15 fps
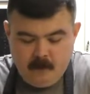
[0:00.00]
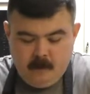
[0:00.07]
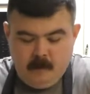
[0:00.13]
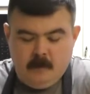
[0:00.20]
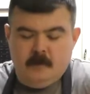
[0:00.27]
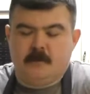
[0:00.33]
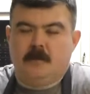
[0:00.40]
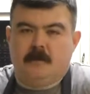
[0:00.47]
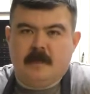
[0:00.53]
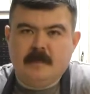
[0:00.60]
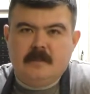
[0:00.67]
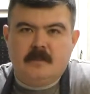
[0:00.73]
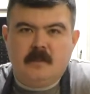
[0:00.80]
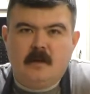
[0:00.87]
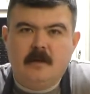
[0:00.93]
so to get
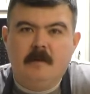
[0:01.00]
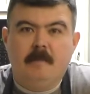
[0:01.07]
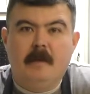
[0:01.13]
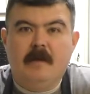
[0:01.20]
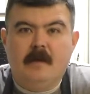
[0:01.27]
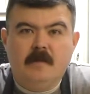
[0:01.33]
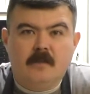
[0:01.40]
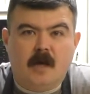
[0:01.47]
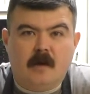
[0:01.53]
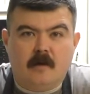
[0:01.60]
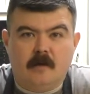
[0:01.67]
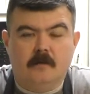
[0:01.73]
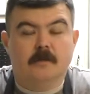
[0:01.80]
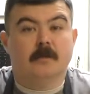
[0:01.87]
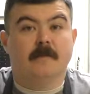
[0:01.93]
started making
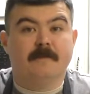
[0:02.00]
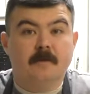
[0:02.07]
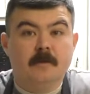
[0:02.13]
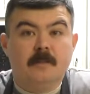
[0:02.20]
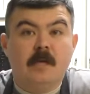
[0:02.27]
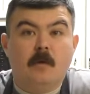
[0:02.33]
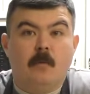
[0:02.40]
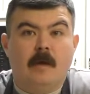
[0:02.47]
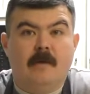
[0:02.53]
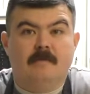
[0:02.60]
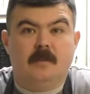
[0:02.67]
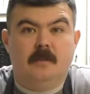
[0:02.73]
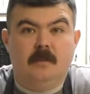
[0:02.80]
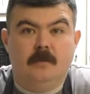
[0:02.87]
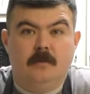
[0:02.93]
tacos, the first thing we have
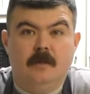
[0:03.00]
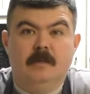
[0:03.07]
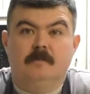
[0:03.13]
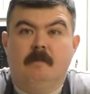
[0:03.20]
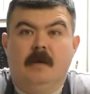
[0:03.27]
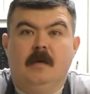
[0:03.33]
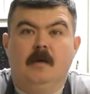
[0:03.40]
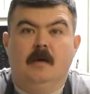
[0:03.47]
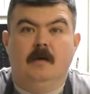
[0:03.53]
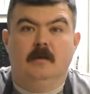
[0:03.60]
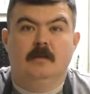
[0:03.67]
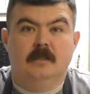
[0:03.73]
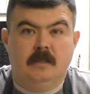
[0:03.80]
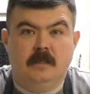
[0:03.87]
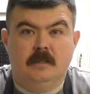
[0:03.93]
to do is make our
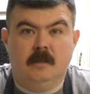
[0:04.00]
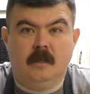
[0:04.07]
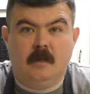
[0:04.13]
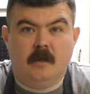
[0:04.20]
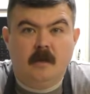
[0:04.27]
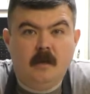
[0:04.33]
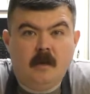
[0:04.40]
seasoning.